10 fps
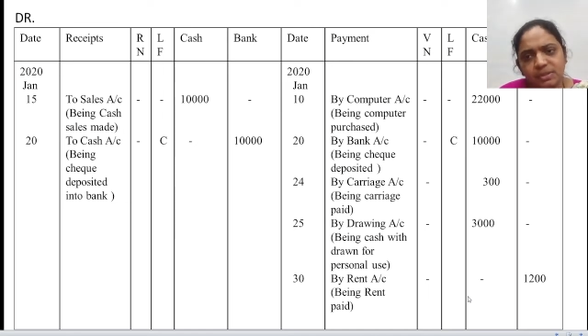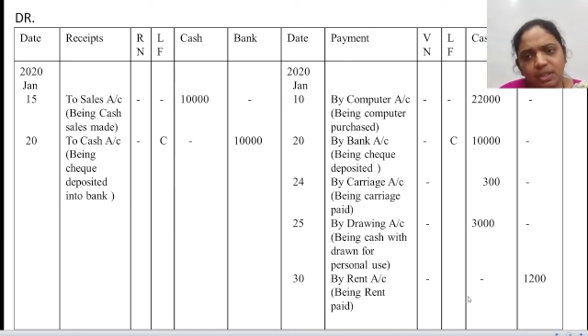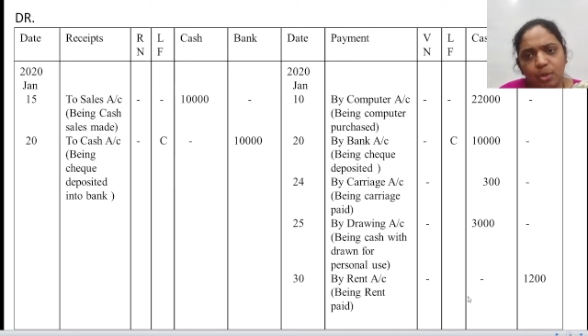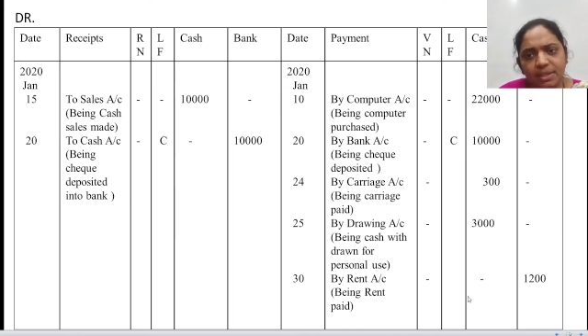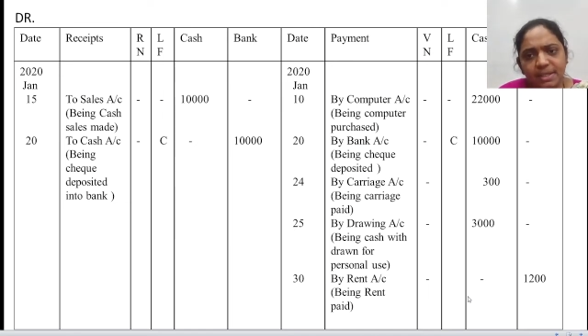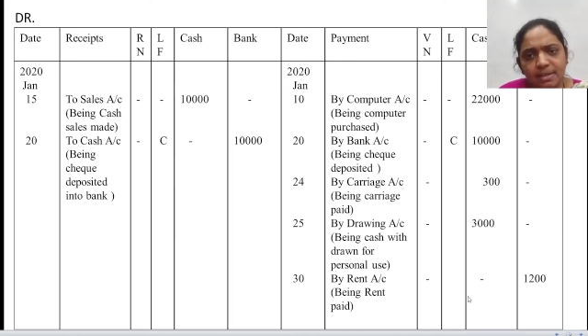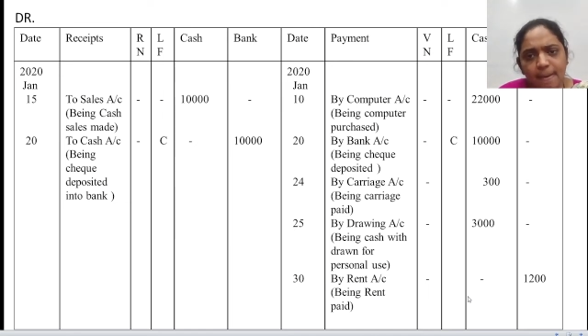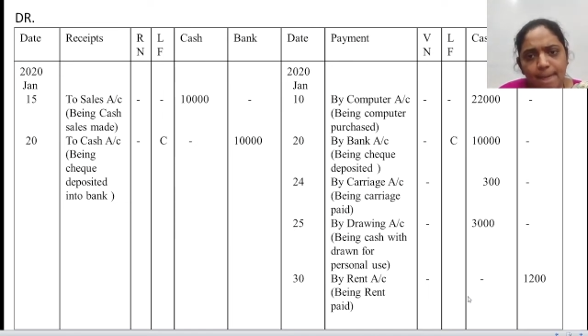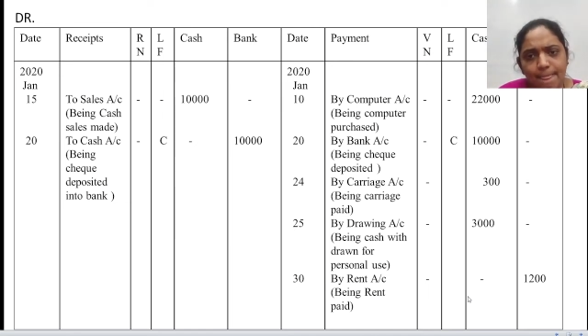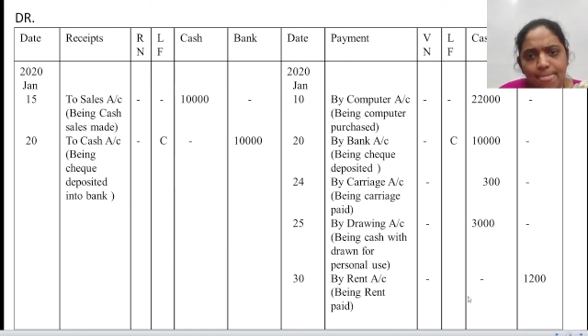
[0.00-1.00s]
Got it?
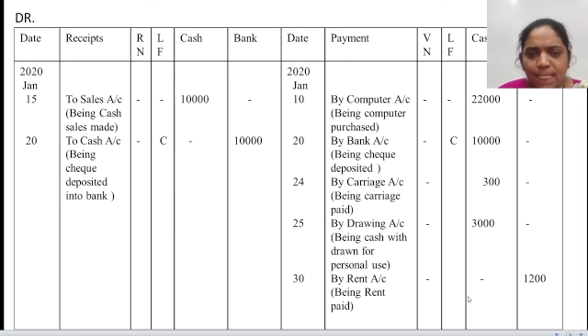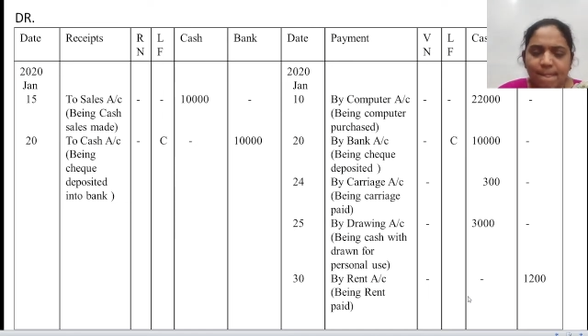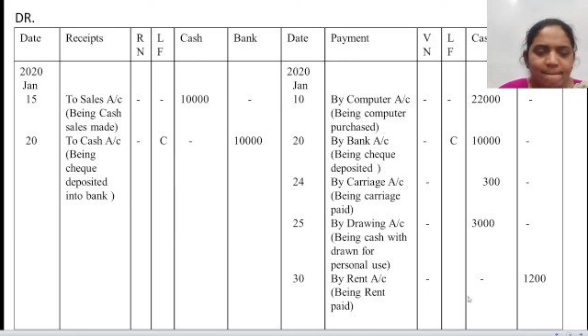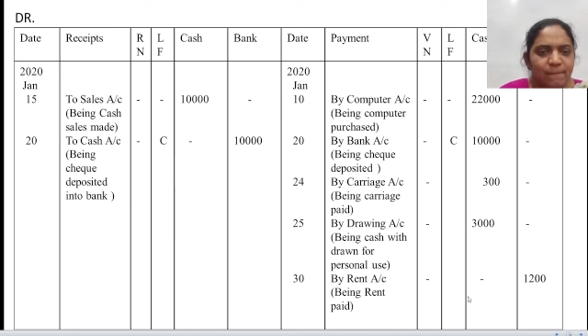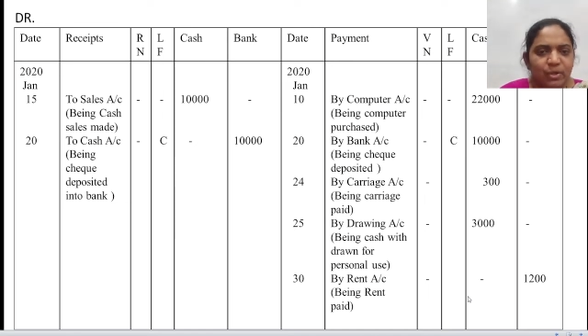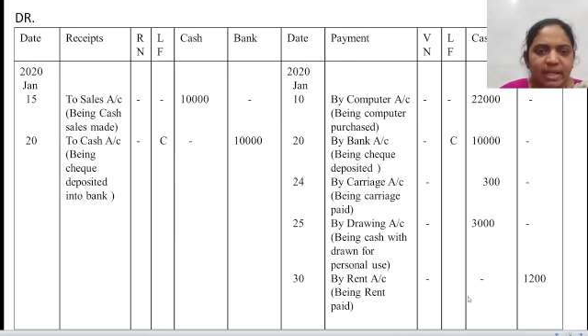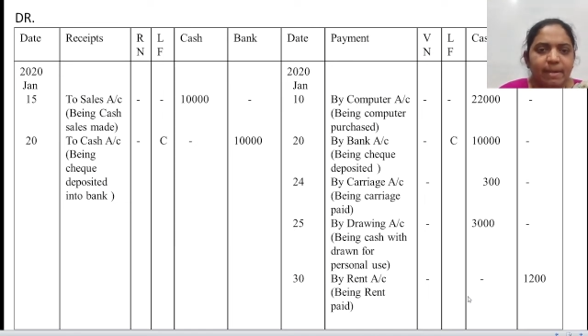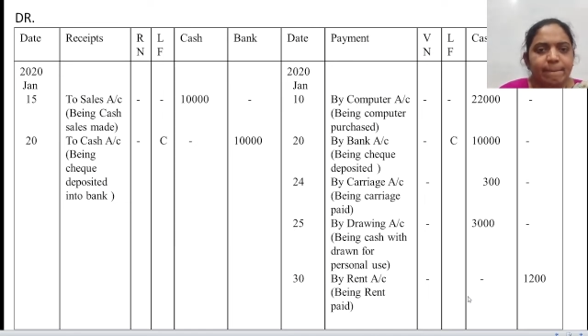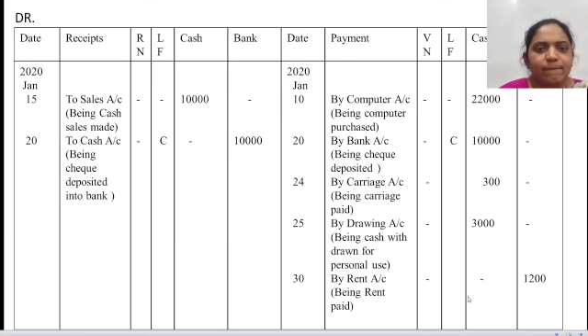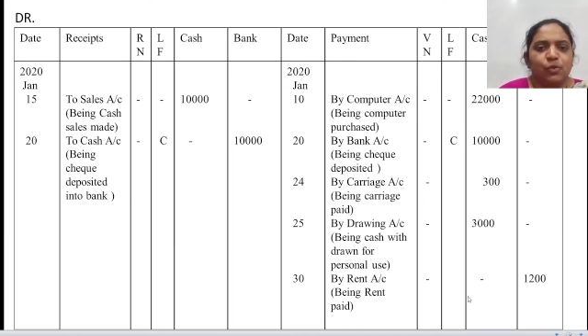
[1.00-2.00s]
Okay.
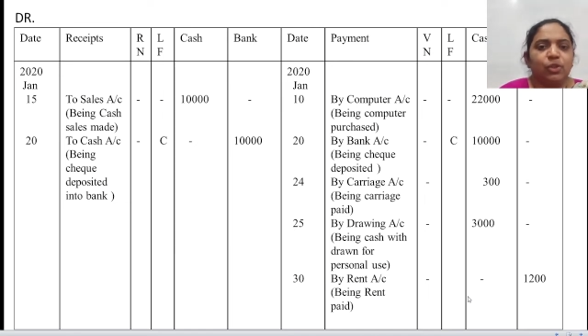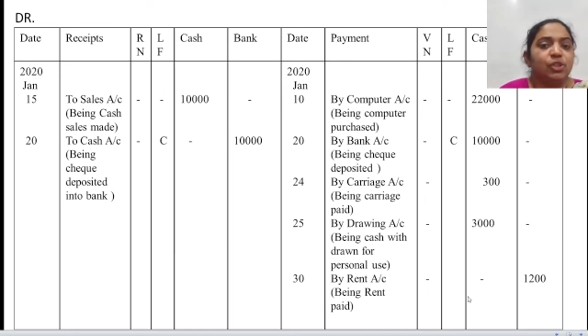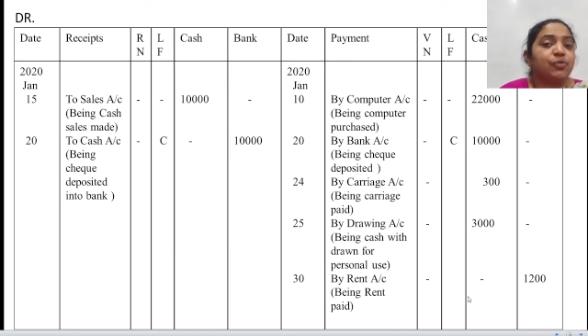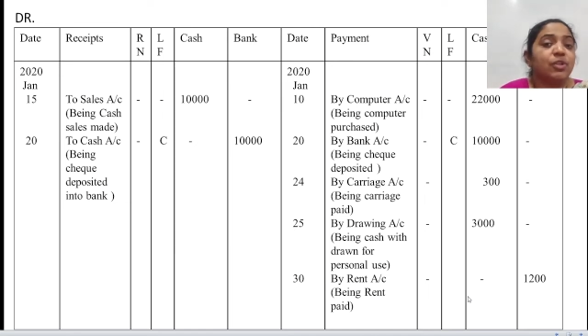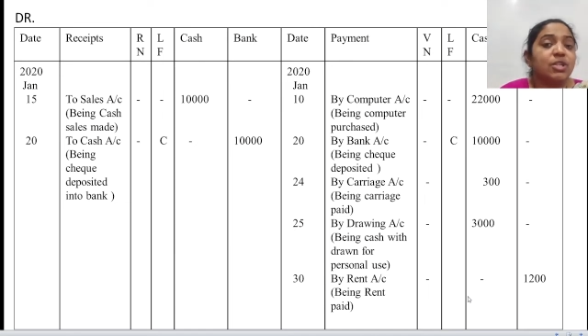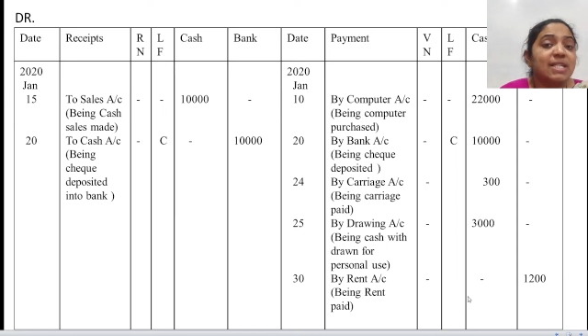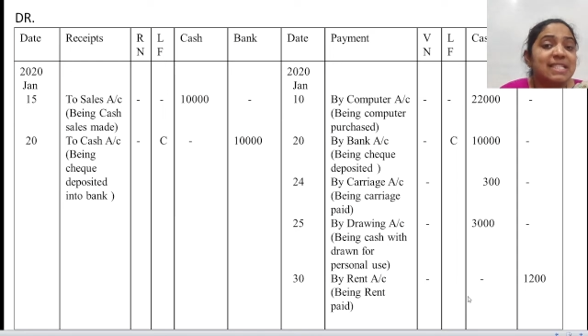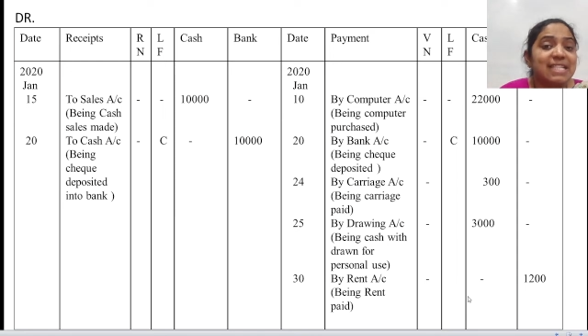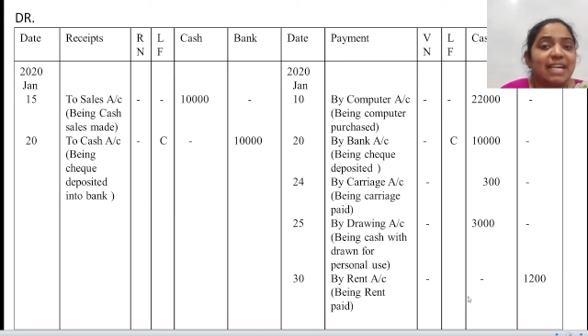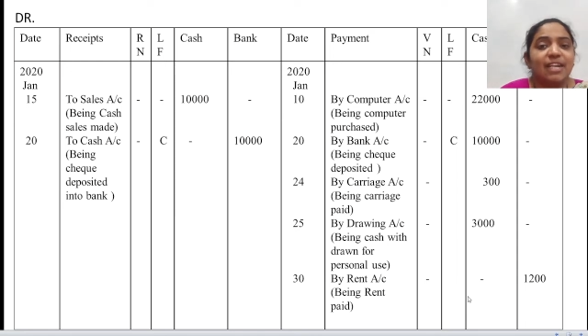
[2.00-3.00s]
So this was your
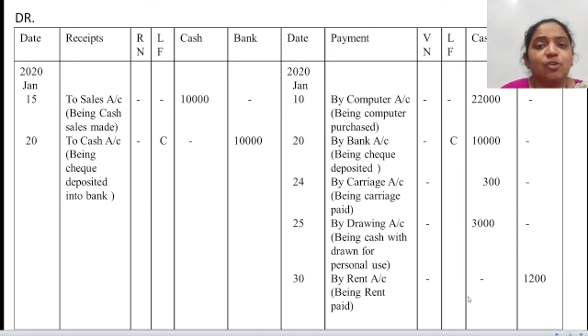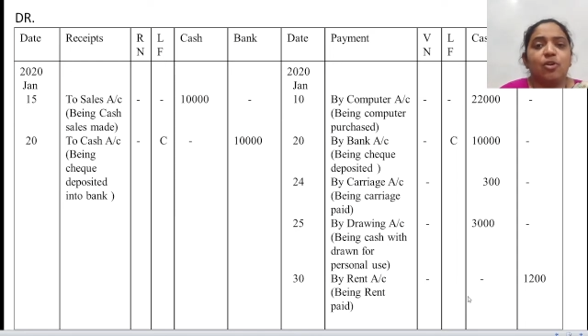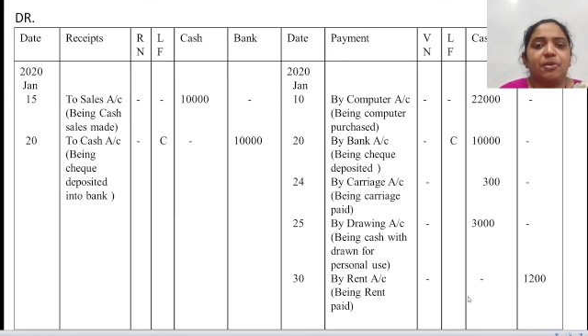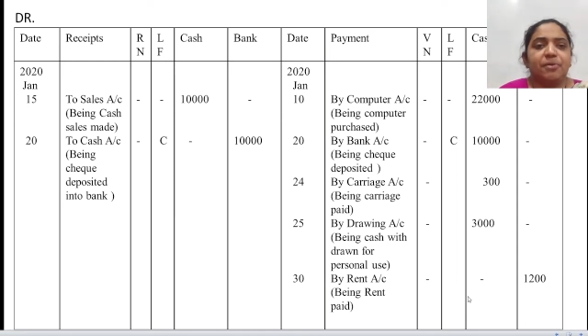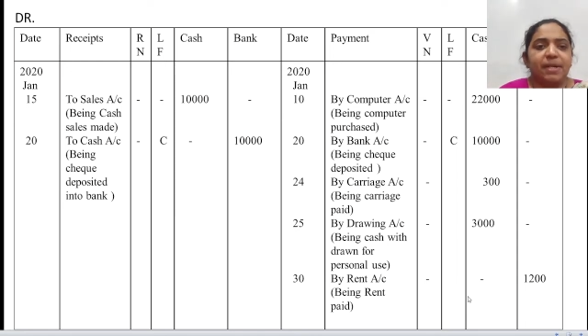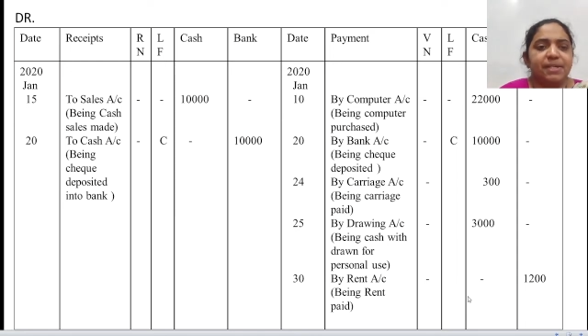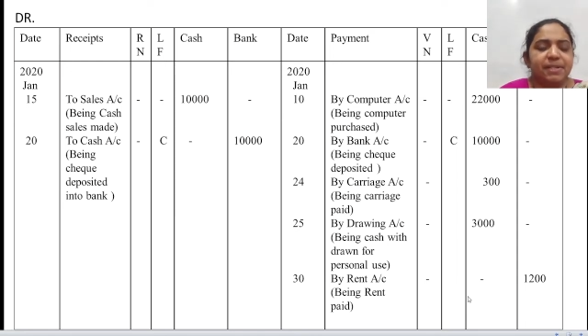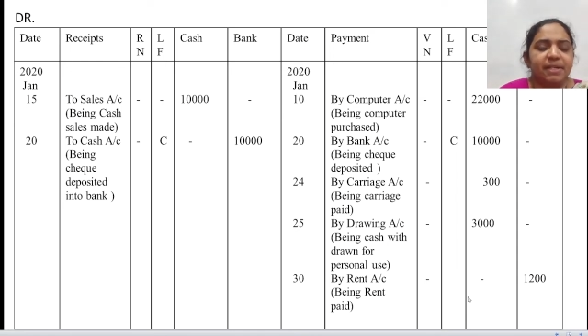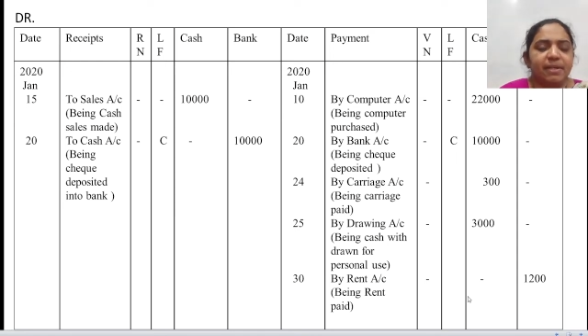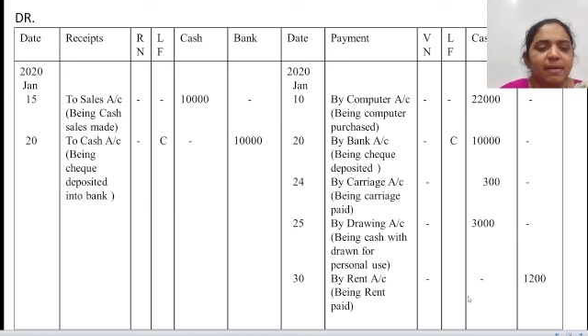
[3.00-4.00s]
second contra
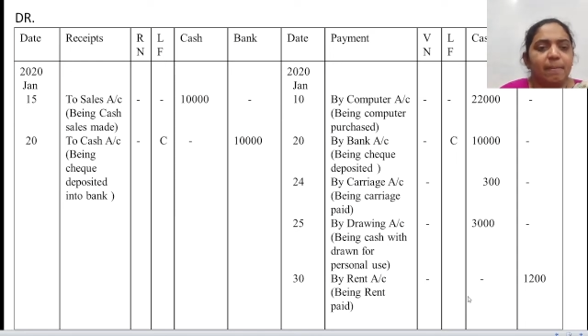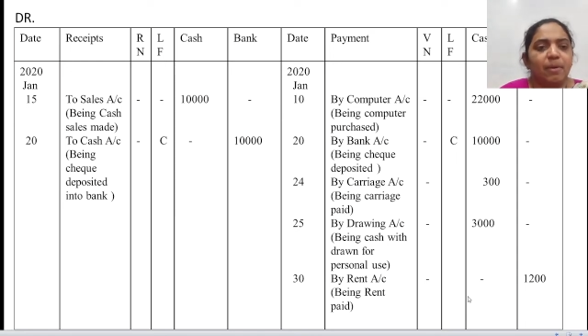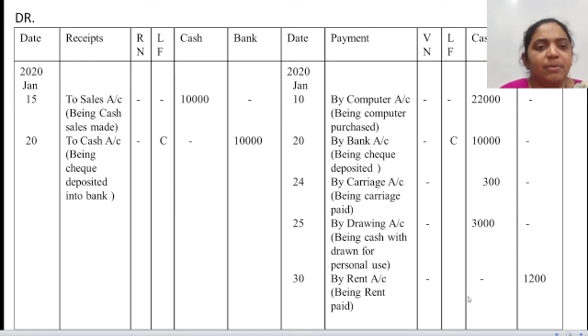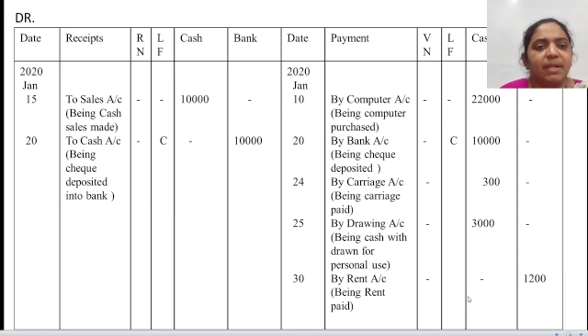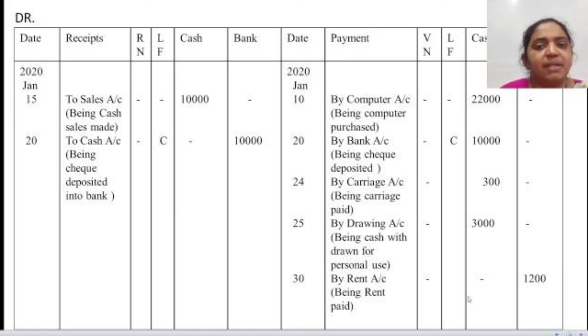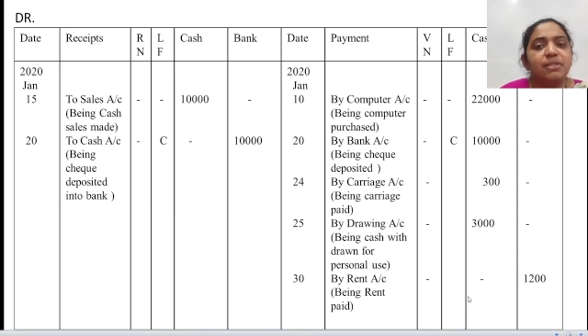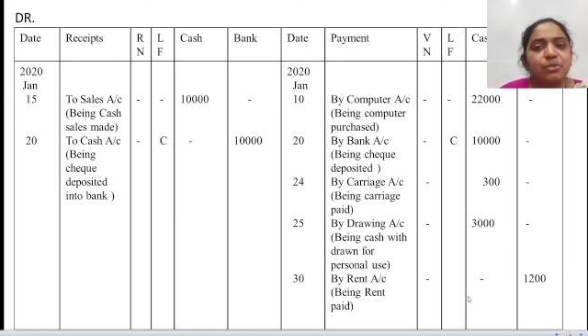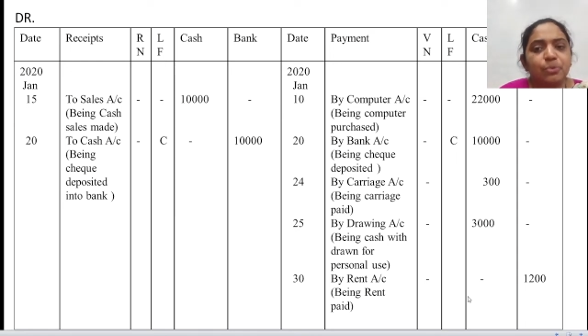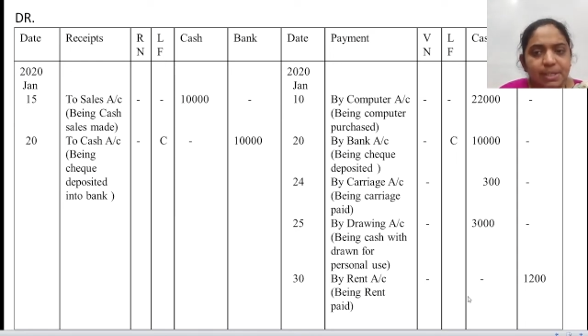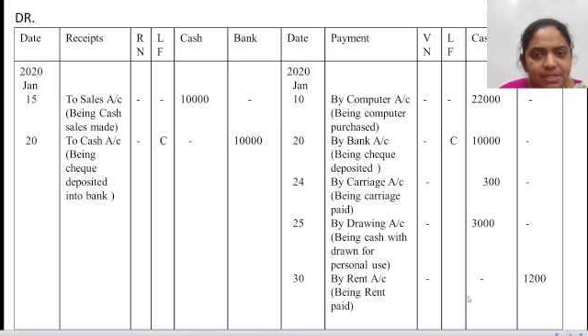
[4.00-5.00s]
entry about date
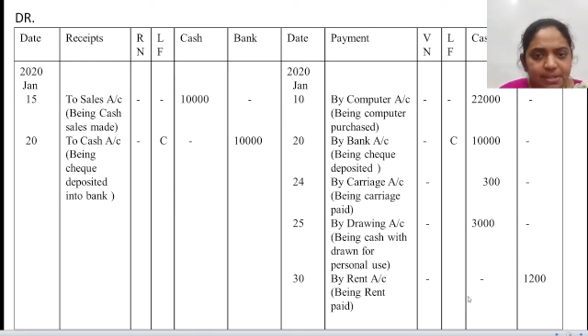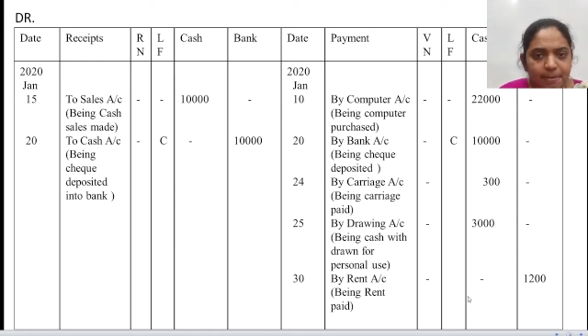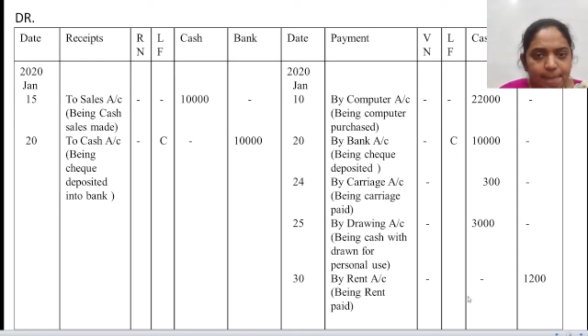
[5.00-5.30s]
20.